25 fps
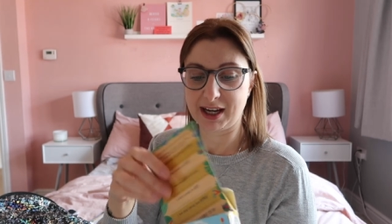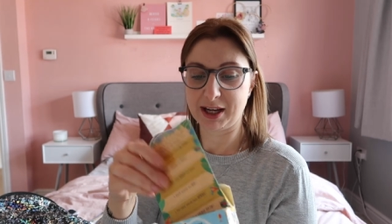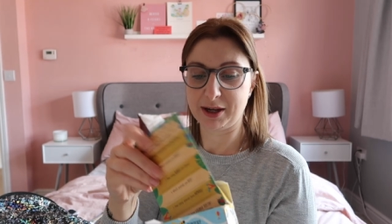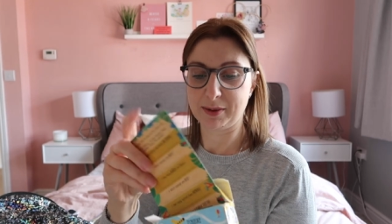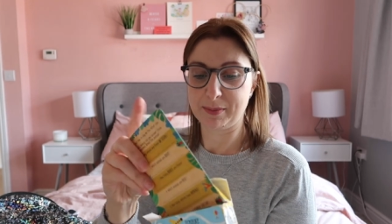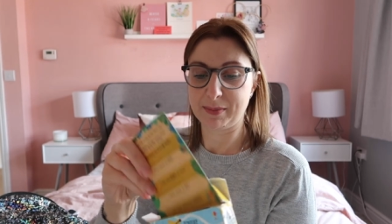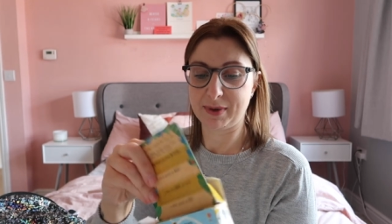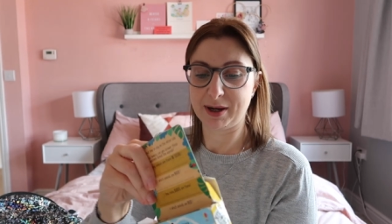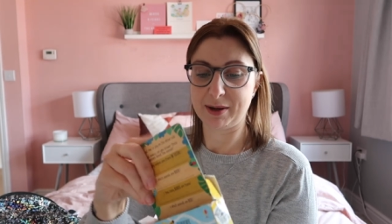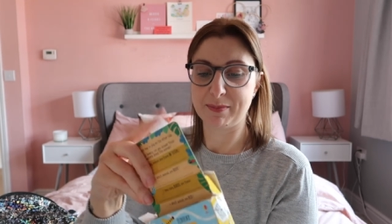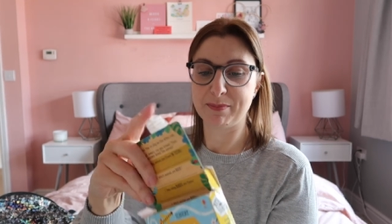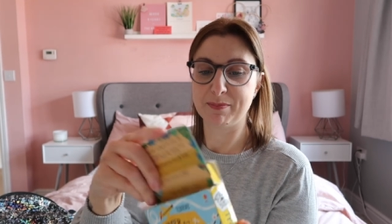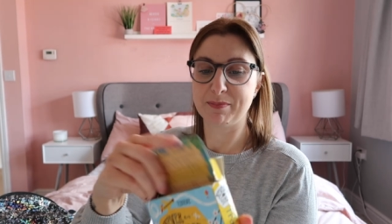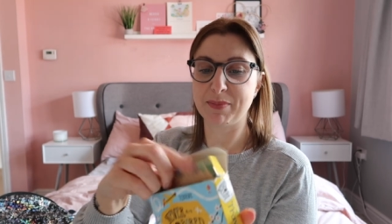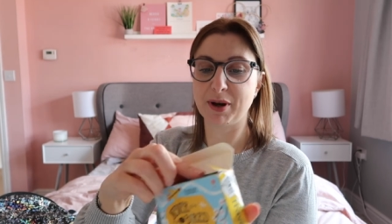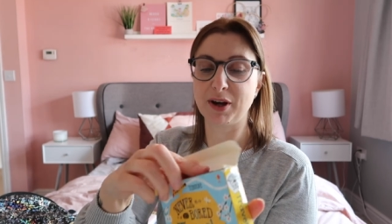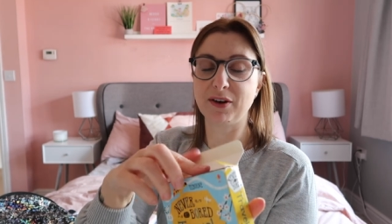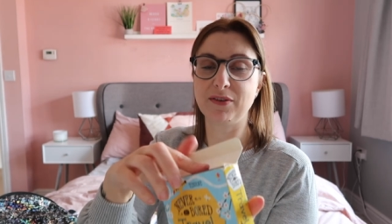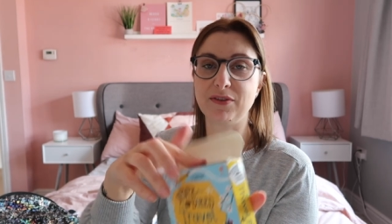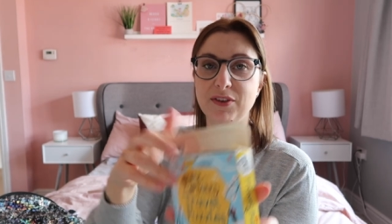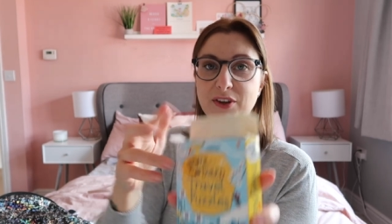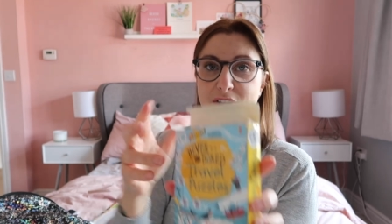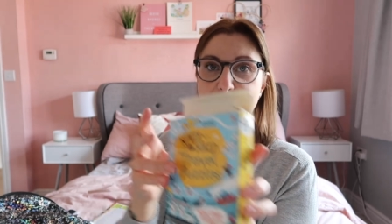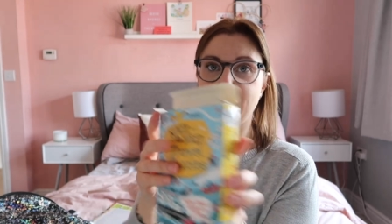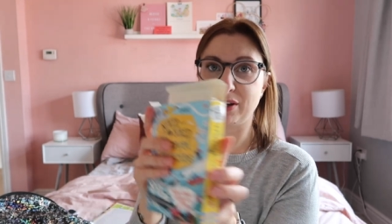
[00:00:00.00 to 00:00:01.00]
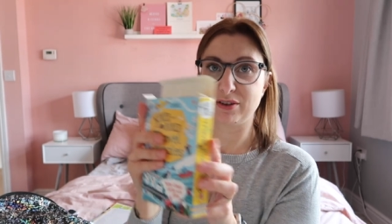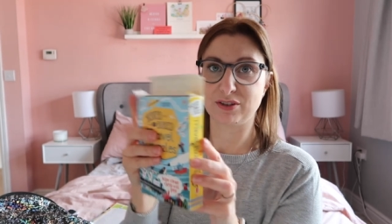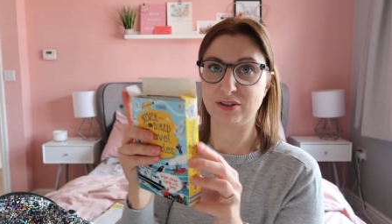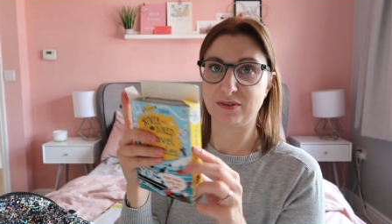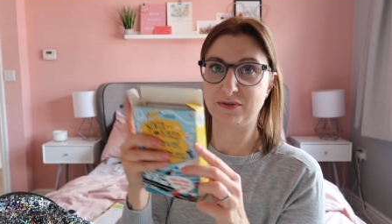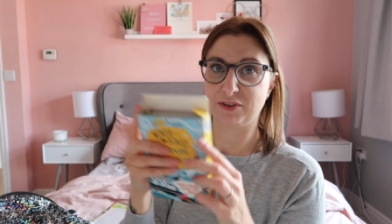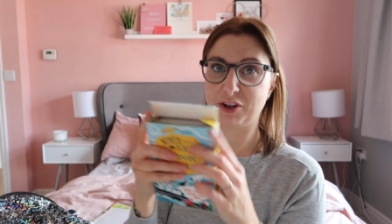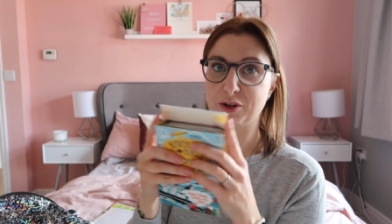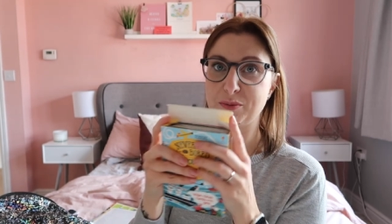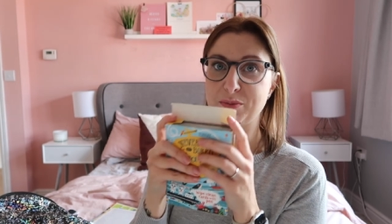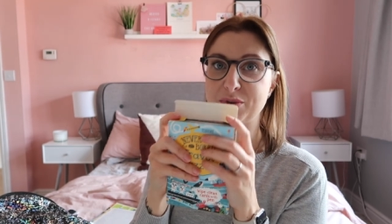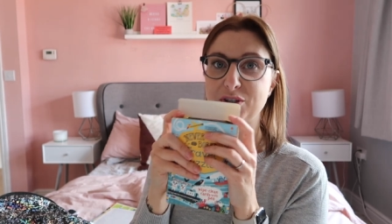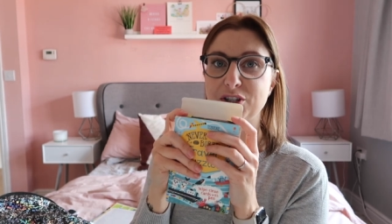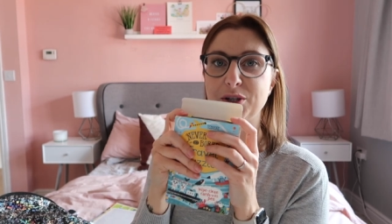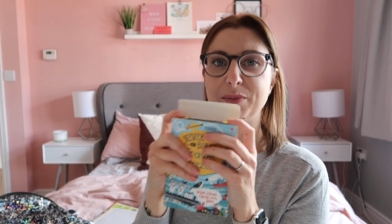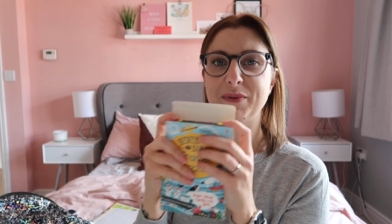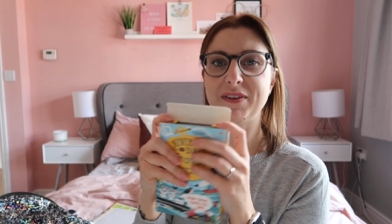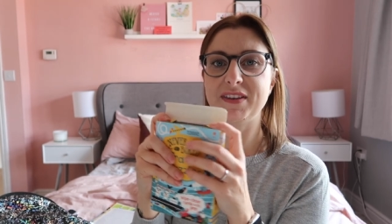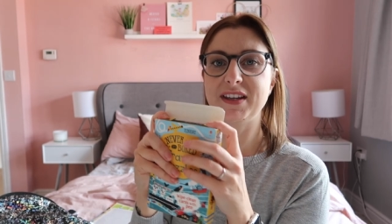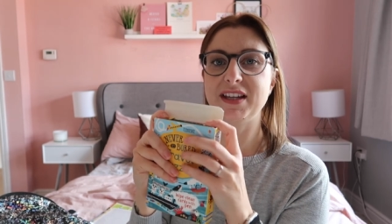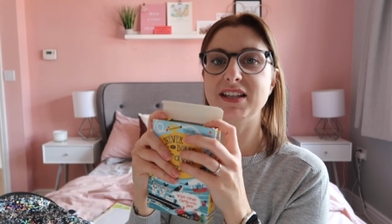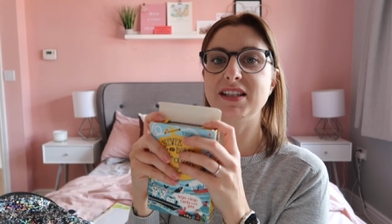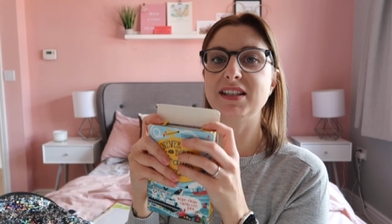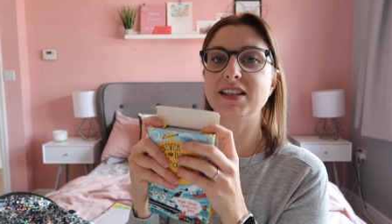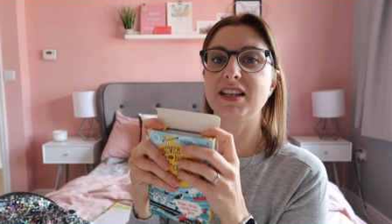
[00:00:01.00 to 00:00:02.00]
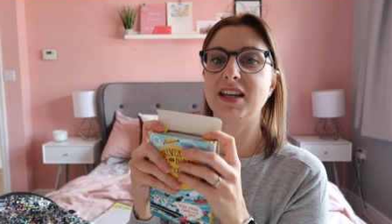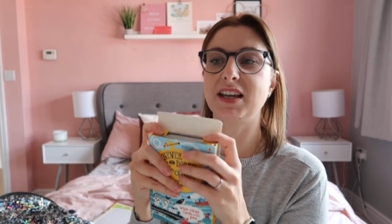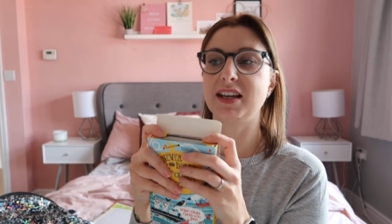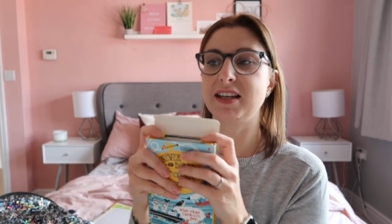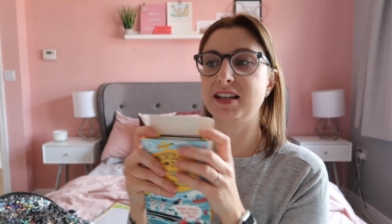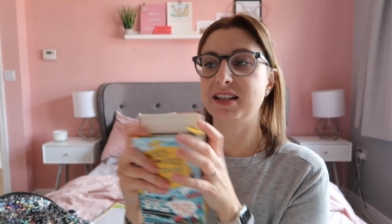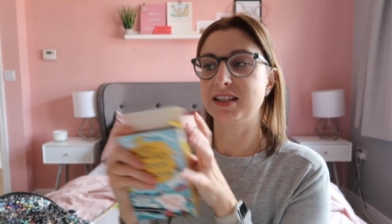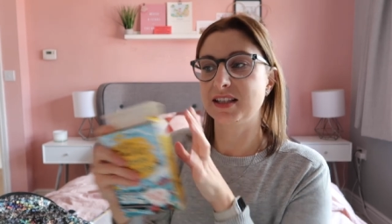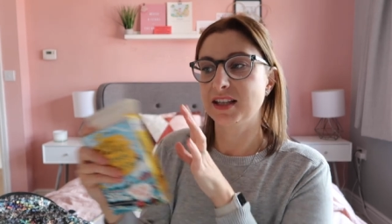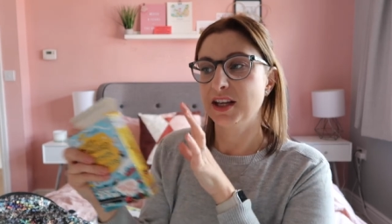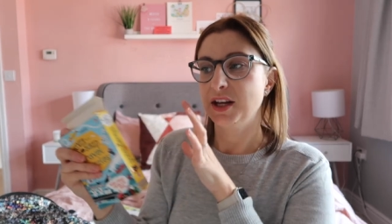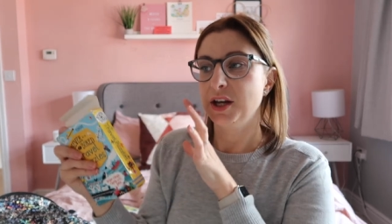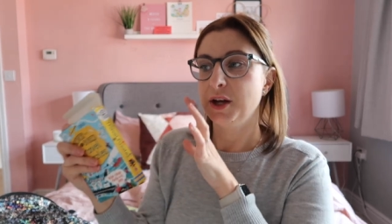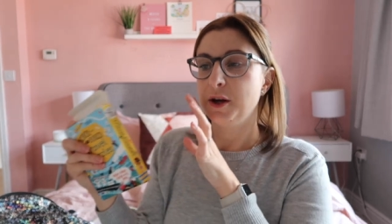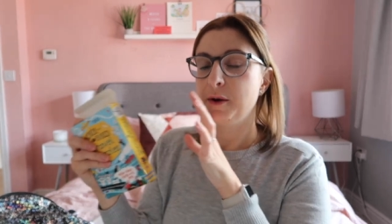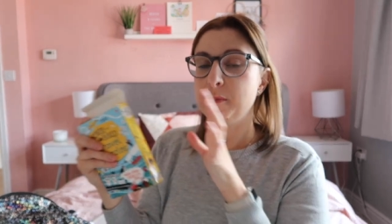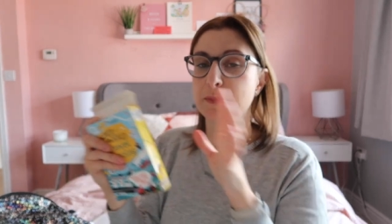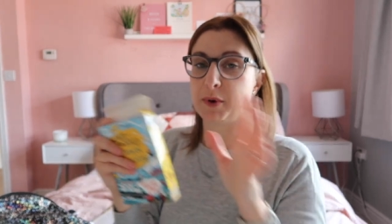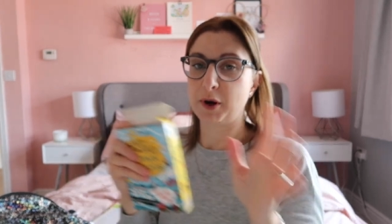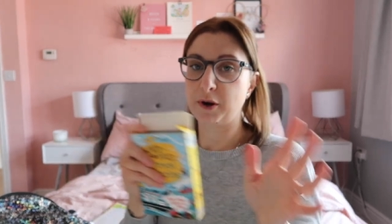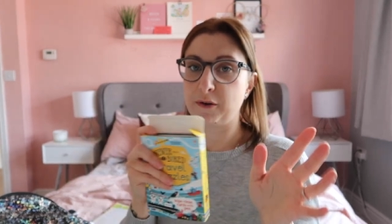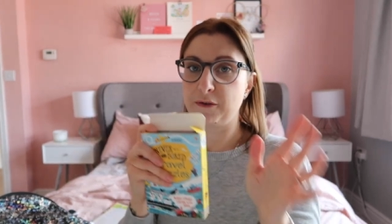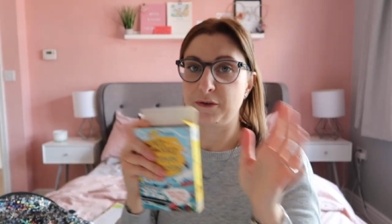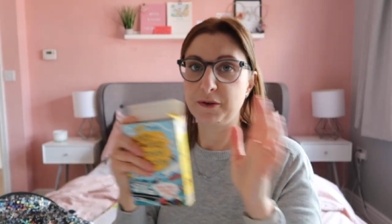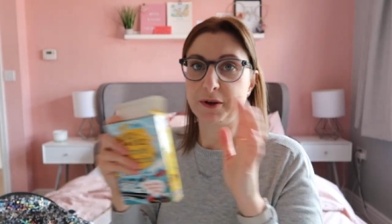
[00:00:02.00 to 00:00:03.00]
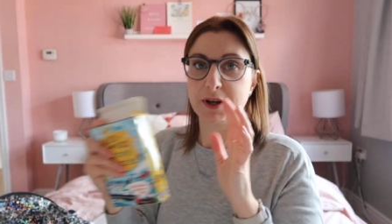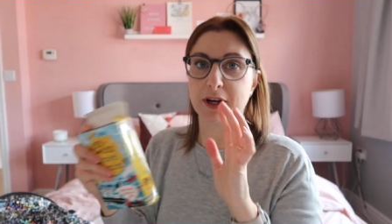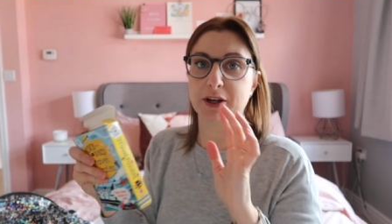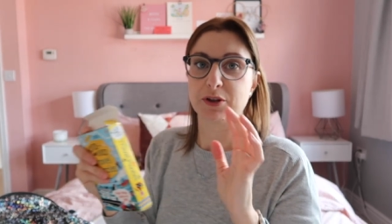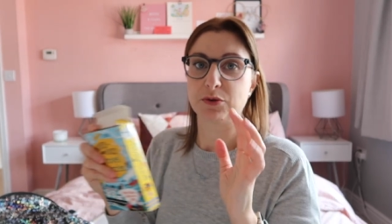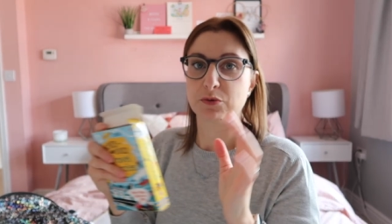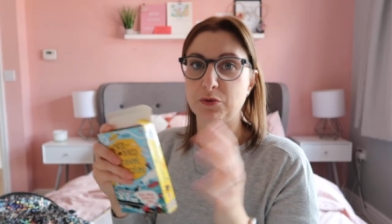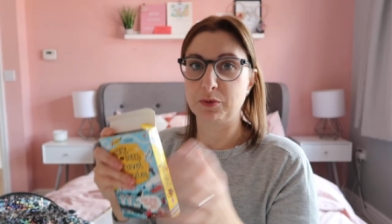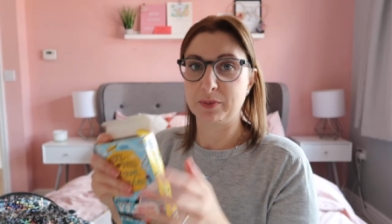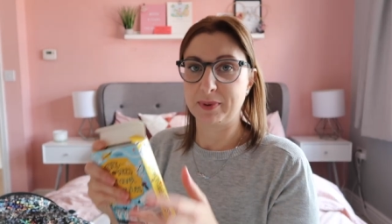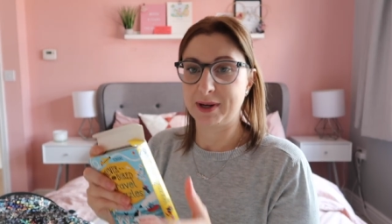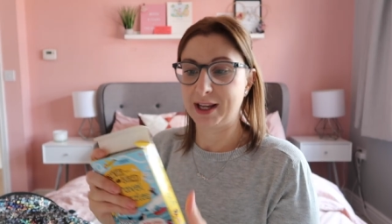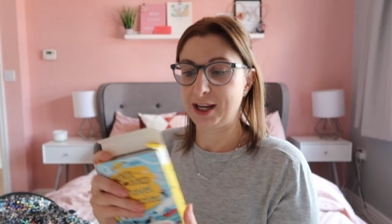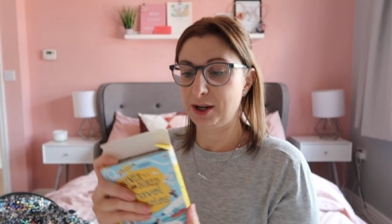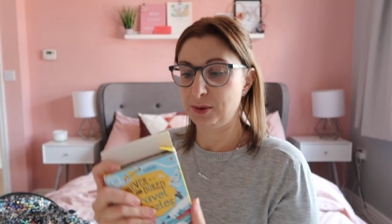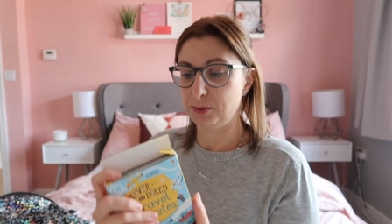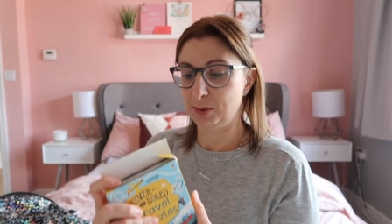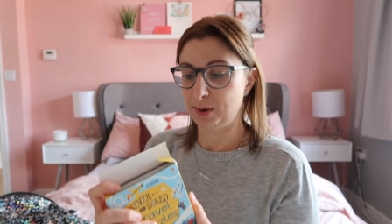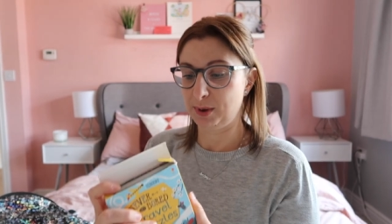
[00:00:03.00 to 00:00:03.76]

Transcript: And both the girls love them. Some of these things both the girls will play